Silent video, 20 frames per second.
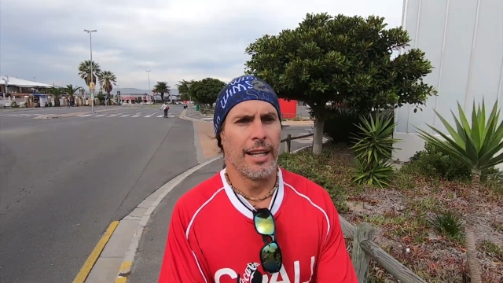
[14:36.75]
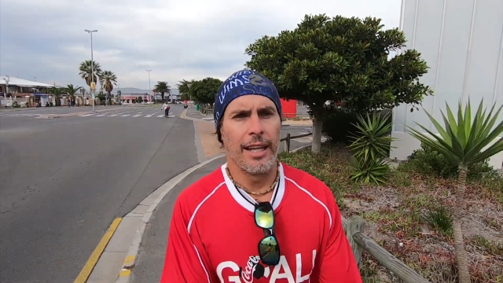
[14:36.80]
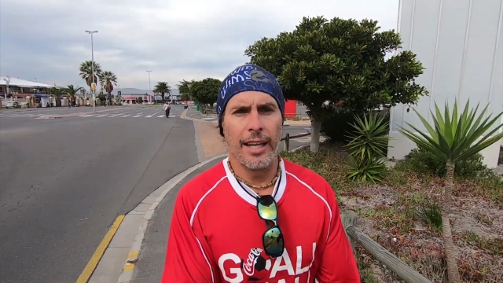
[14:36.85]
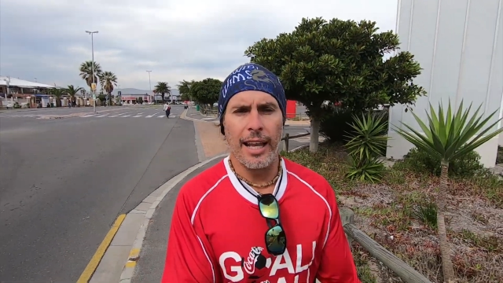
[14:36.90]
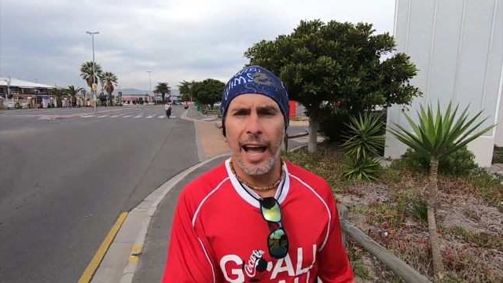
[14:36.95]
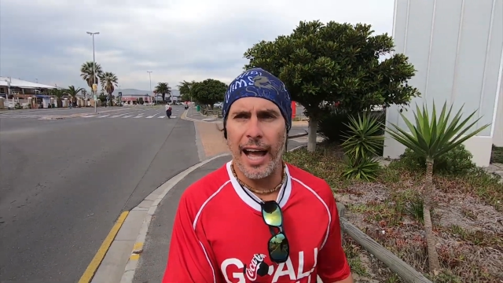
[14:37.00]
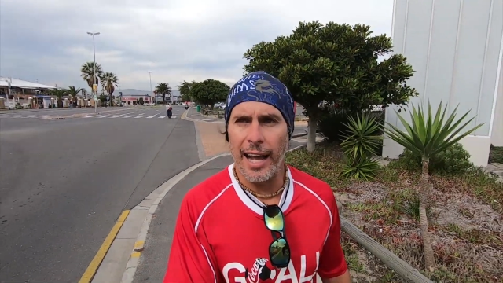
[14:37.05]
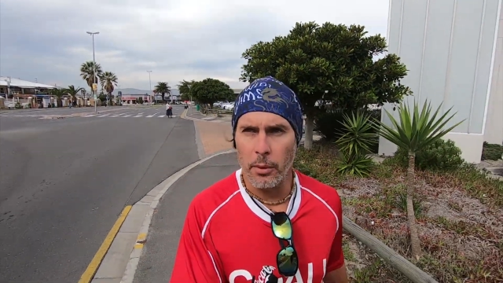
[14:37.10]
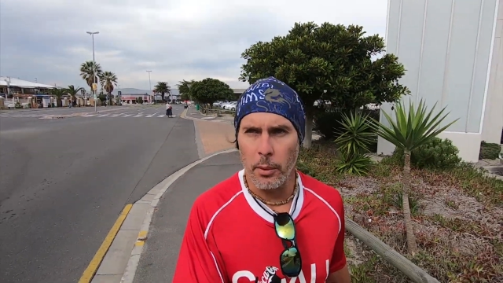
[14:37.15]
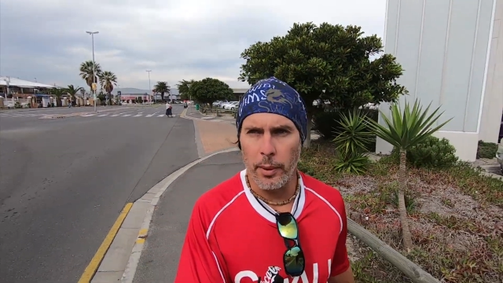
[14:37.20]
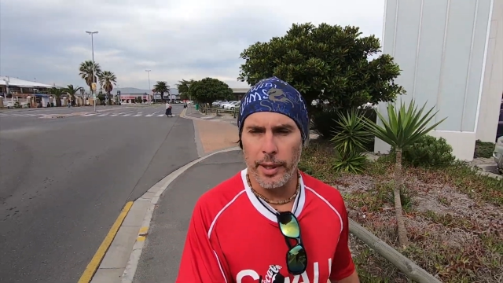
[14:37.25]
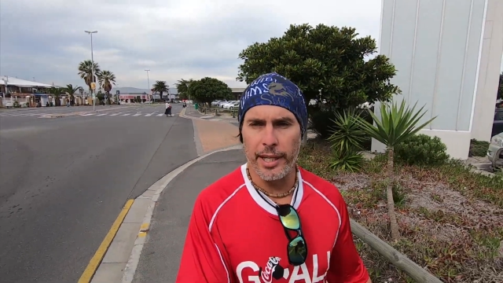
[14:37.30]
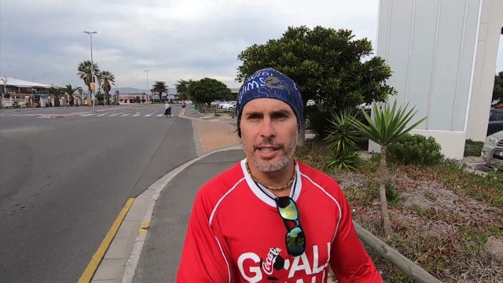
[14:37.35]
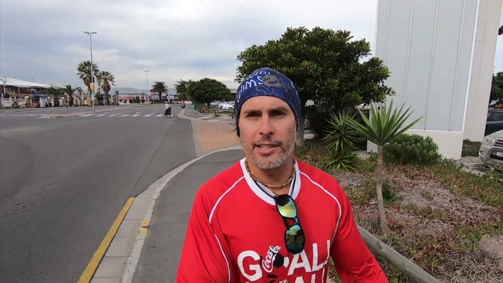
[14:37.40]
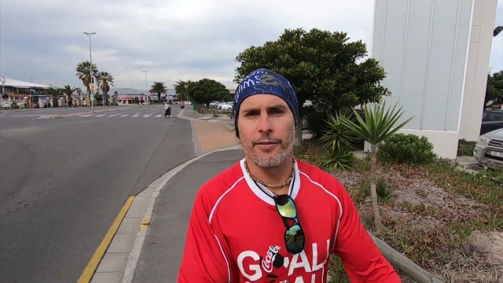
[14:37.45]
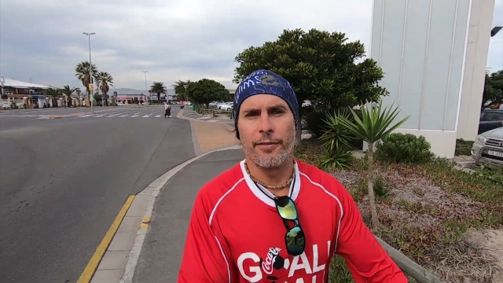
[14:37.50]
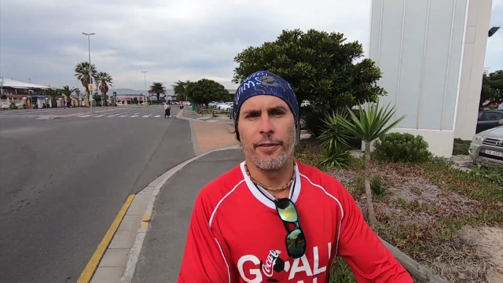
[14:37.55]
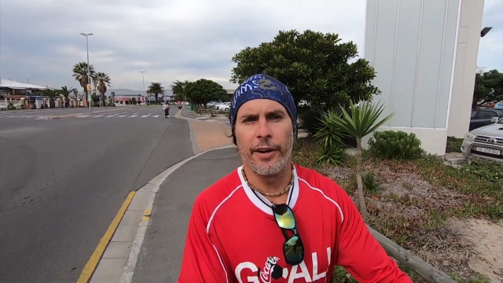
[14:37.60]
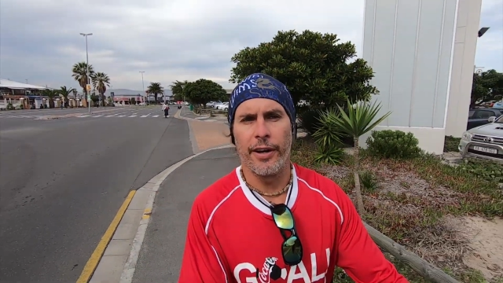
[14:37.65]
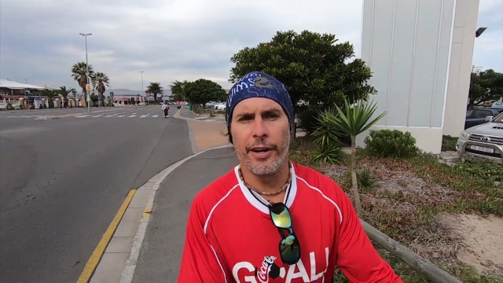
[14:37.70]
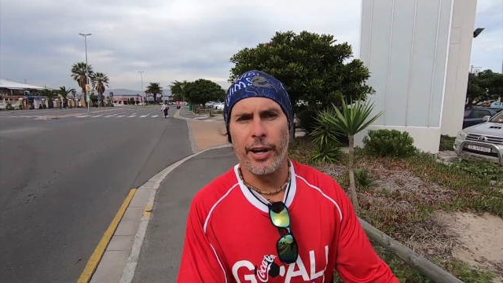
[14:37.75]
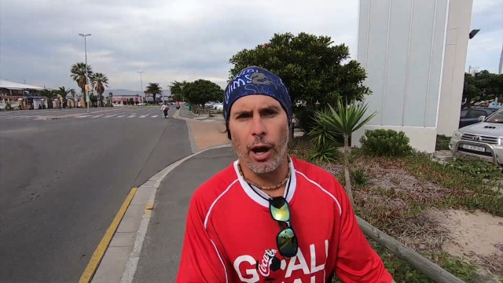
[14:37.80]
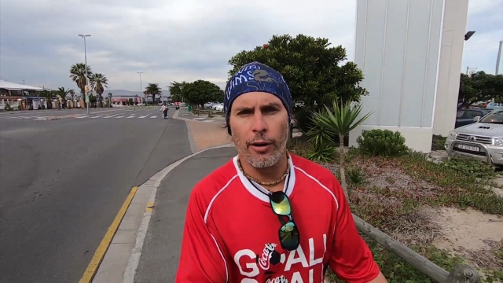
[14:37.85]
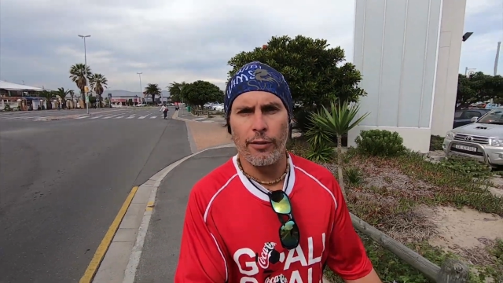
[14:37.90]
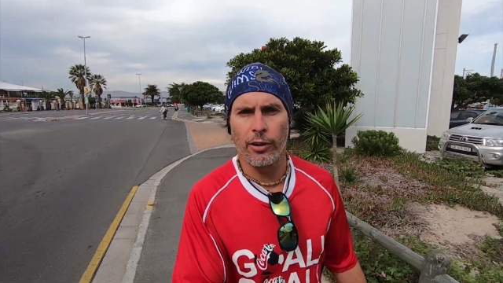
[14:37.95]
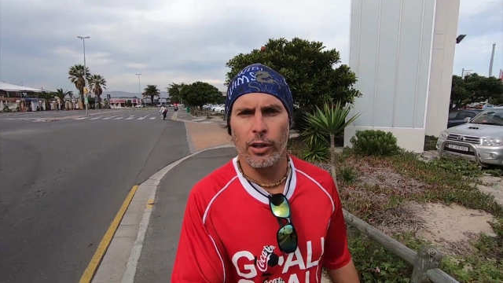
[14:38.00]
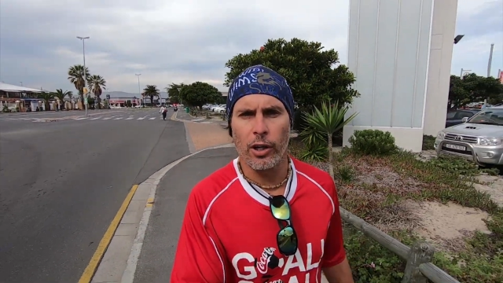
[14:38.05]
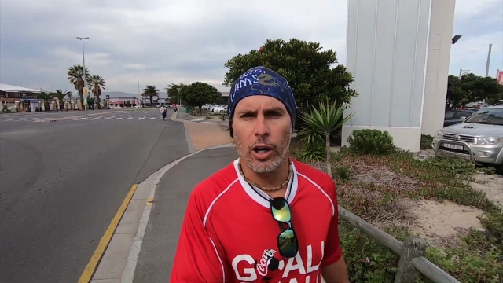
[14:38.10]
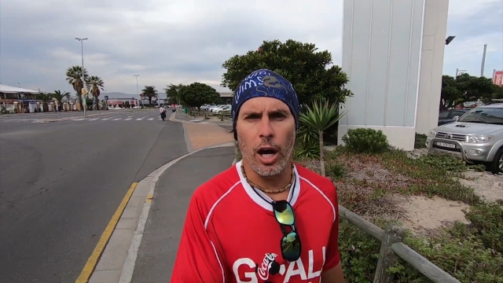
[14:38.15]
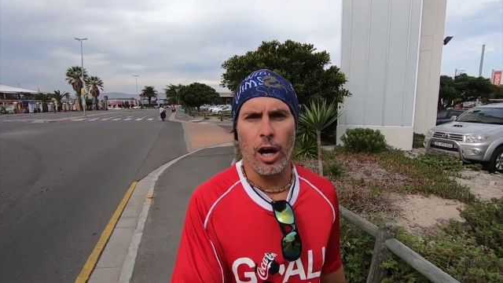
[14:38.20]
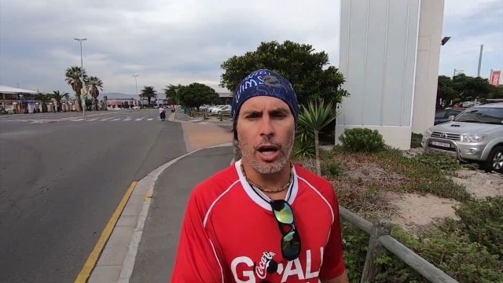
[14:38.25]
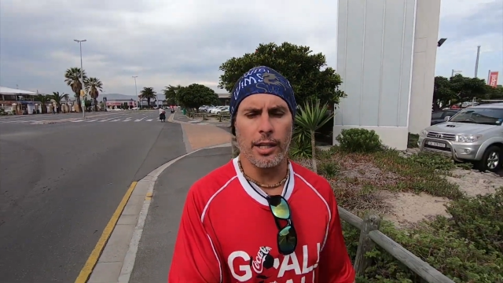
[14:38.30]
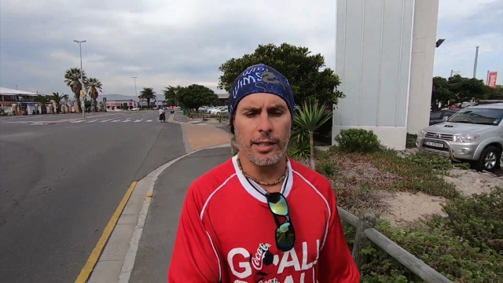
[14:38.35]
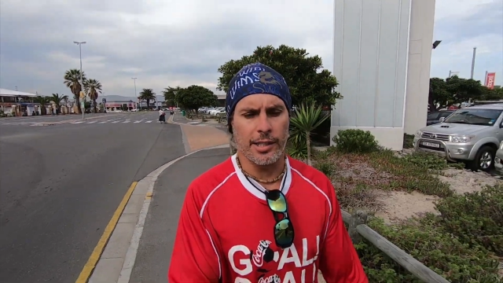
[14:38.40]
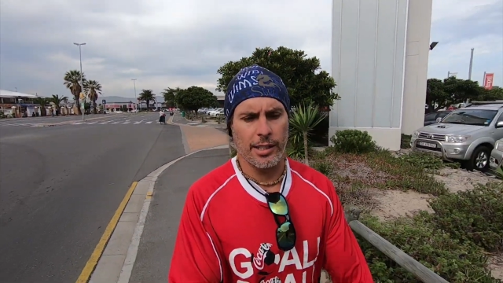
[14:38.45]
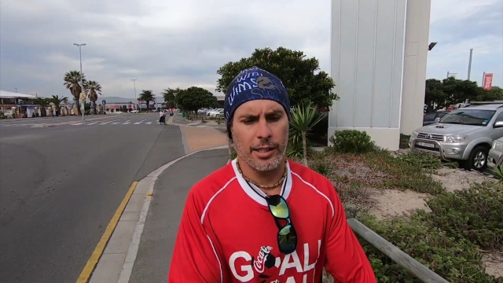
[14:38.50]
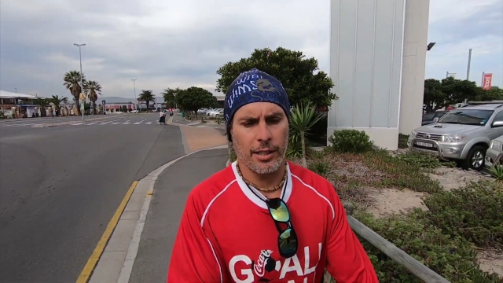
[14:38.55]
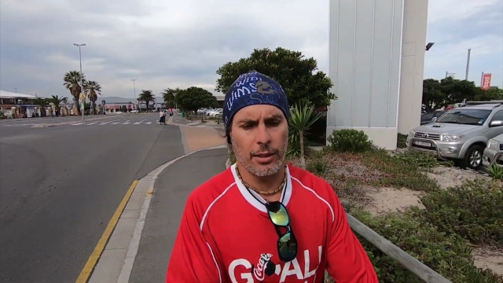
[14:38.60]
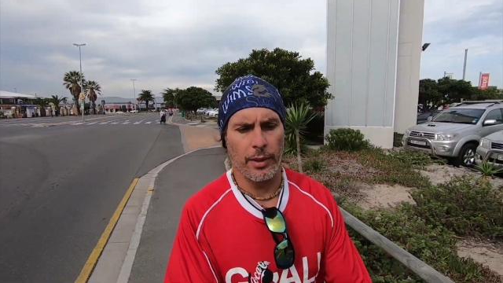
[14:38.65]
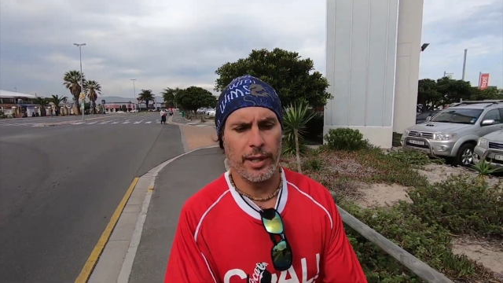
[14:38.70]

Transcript: like when it's very overcast,